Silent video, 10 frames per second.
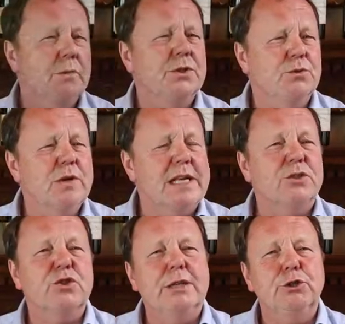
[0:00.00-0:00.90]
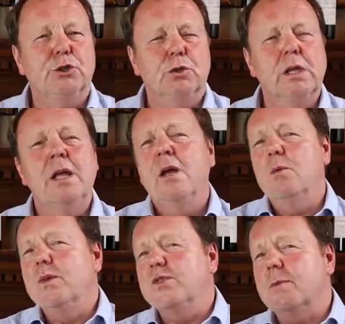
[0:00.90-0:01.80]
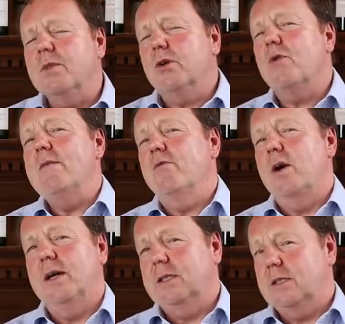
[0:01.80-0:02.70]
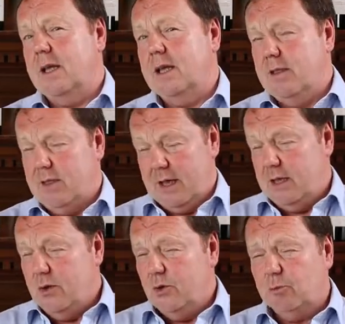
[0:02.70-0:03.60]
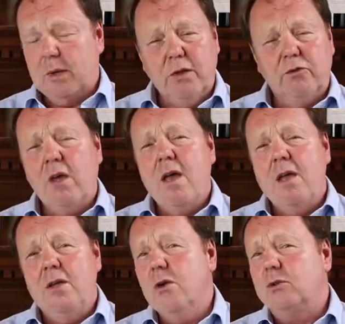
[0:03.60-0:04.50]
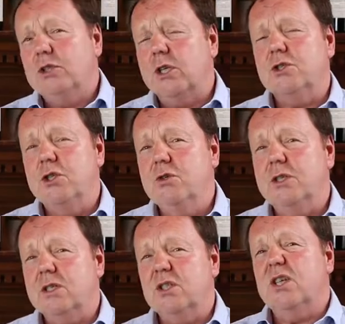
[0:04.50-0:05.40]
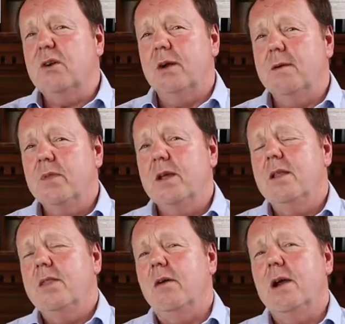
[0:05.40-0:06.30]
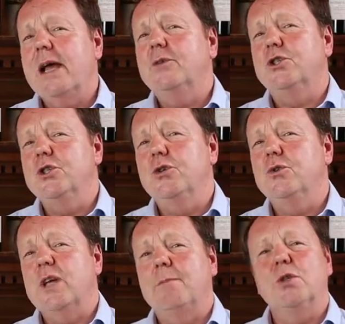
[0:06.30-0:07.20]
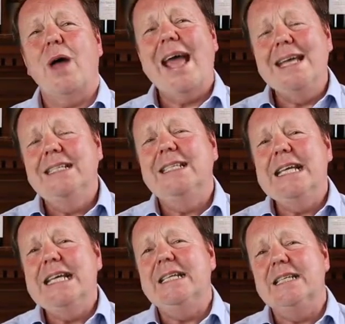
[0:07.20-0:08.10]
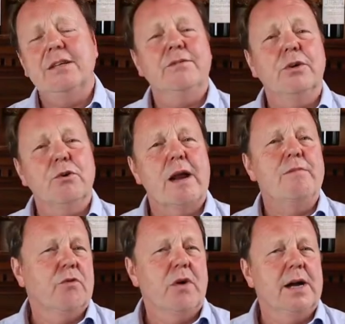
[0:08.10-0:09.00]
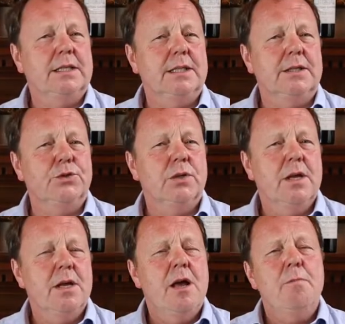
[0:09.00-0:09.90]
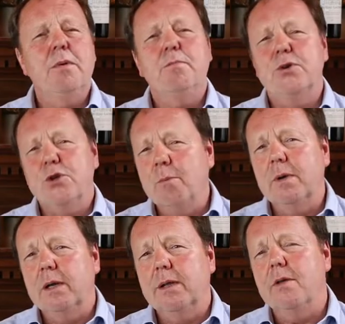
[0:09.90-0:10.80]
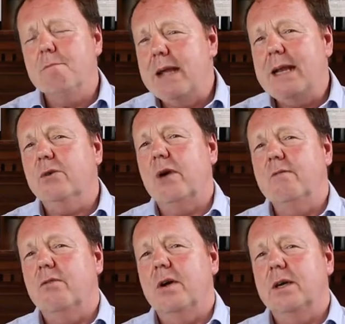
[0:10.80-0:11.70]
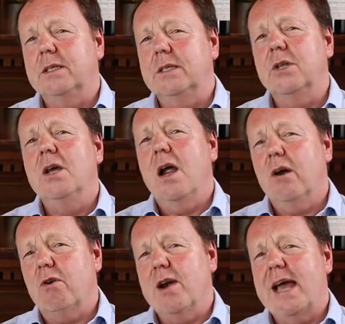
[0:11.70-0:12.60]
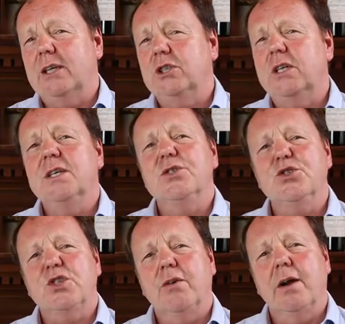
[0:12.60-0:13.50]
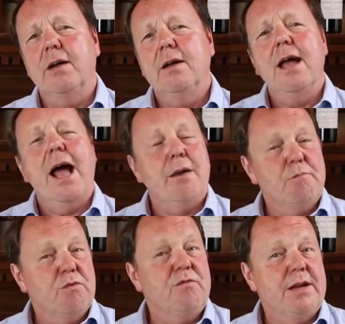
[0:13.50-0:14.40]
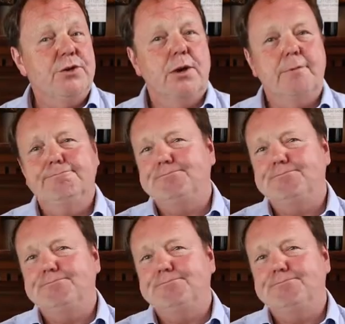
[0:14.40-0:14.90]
which is really essential with some of the grape varieties that they use, because you're not just using Syrah, they're allowed to use up to 18 different grape varieties. But predominantly the main grape varieties are Grenache, Syrah and Mourvèdre.